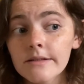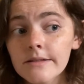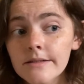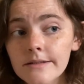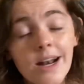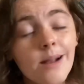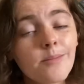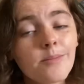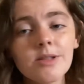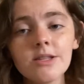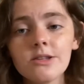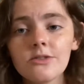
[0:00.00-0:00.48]

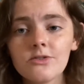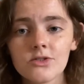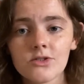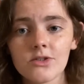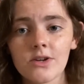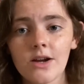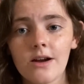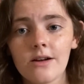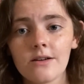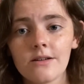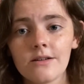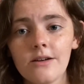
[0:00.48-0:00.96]
I'm a little
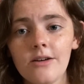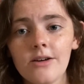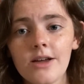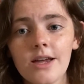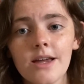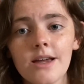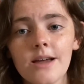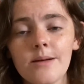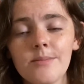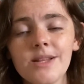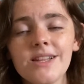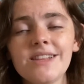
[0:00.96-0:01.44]
scared, okay?
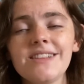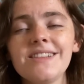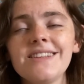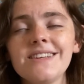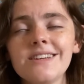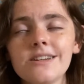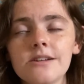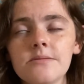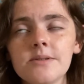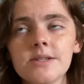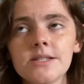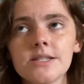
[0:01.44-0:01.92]
I'm a
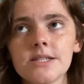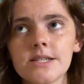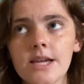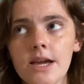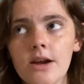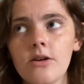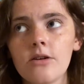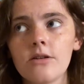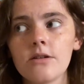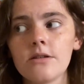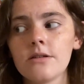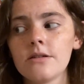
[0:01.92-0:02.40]
little bit
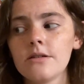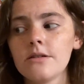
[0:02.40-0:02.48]
scared.